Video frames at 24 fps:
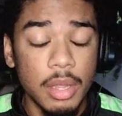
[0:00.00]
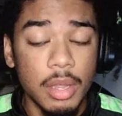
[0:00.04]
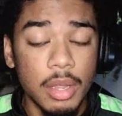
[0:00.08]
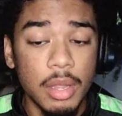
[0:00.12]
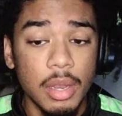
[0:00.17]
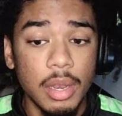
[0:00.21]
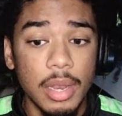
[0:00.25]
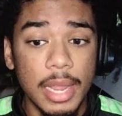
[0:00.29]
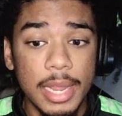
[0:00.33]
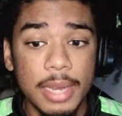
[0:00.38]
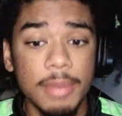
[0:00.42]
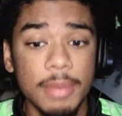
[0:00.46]

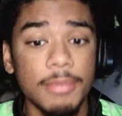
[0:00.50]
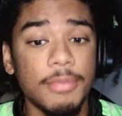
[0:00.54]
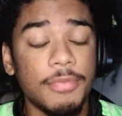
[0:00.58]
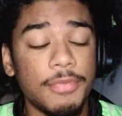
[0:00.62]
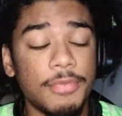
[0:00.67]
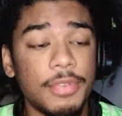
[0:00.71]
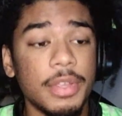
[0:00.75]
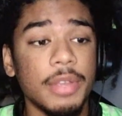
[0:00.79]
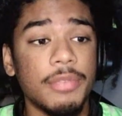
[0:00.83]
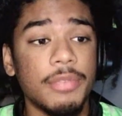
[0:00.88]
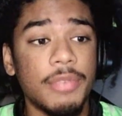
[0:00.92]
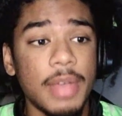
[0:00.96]
Let them
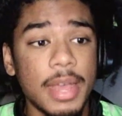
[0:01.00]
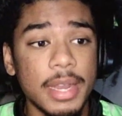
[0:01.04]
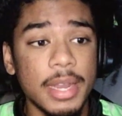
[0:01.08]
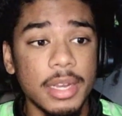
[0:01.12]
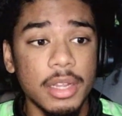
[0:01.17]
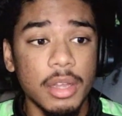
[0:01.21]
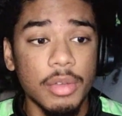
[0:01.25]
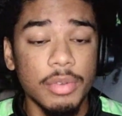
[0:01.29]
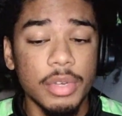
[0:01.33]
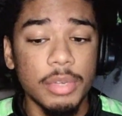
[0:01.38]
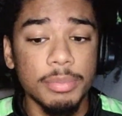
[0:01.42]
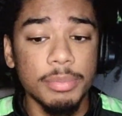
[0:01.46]
find
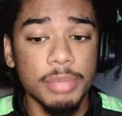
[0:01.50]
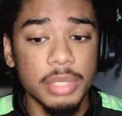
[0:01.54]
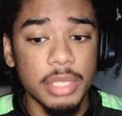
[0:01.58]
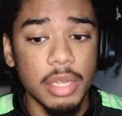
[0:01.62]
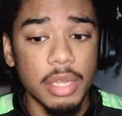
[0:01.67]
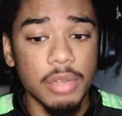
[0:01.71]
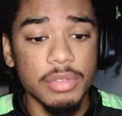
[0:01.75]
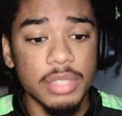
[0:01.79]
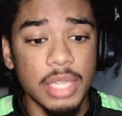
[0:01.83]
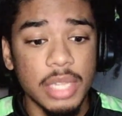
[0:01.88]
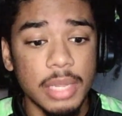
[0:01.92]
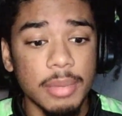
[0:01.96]
out
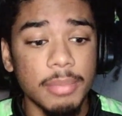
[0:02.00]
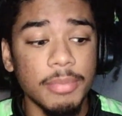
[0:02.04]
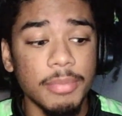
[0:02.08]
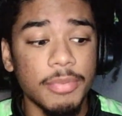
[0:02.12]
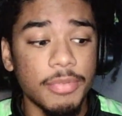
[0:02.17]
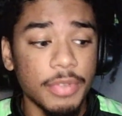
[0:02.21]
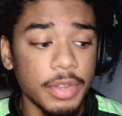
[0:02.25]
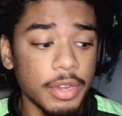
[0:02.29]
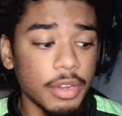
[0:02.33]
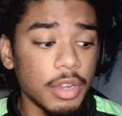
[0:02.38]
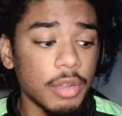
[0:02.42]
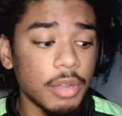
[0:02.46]
themselves, let them
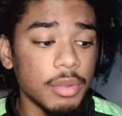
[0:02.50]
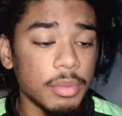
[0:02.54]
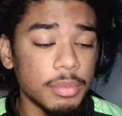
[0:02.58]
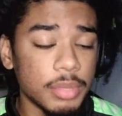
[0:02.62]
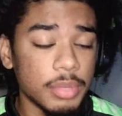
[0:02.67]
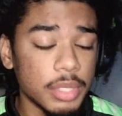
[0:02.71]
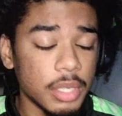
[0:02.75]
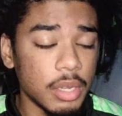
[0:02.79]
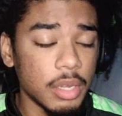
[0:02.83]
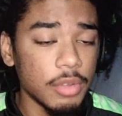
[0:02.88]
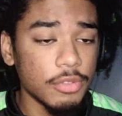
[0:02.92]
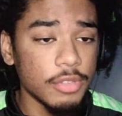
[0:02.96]
figure out themselves,